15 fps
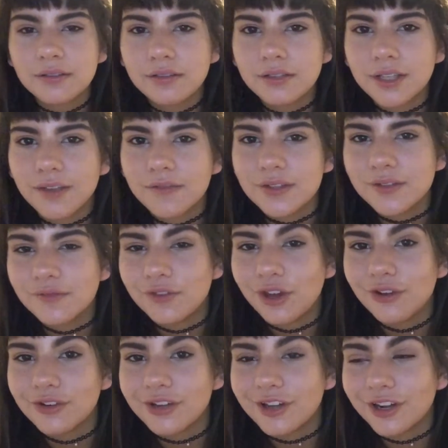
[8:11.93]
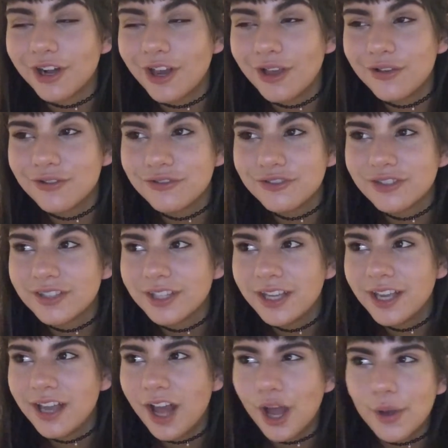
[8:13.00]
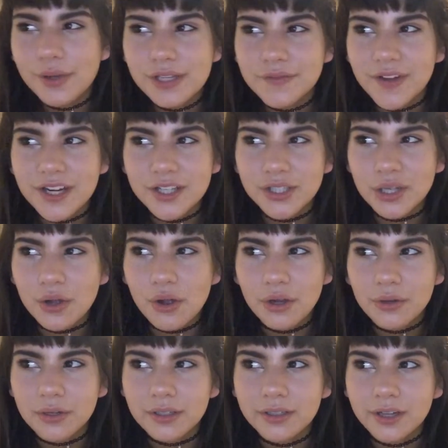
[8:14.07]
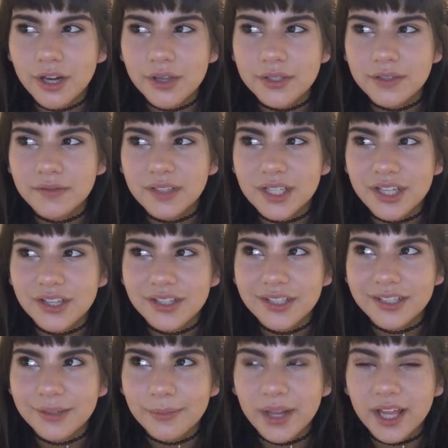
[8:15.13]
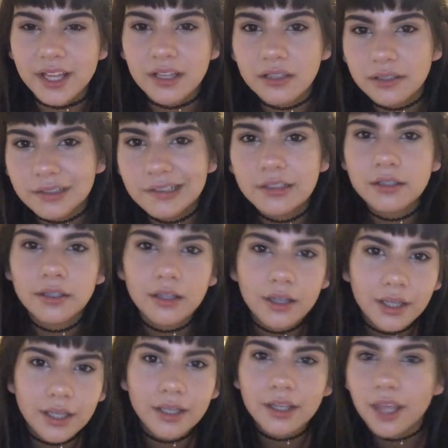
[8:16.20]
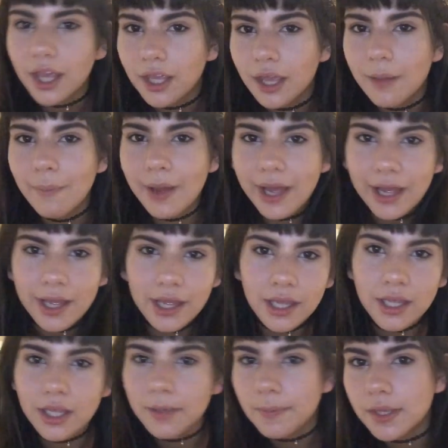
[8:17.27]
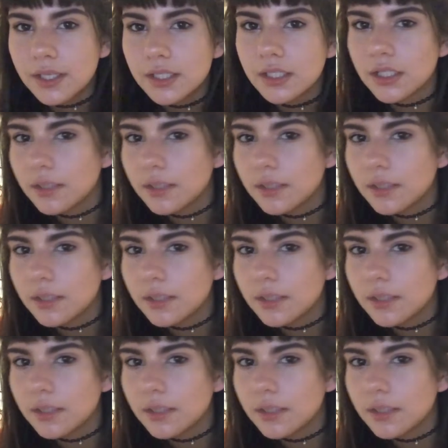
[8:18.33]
give this vlog a close. I always find it so awkward closing videos, because I'm like, okay, bye. Peace.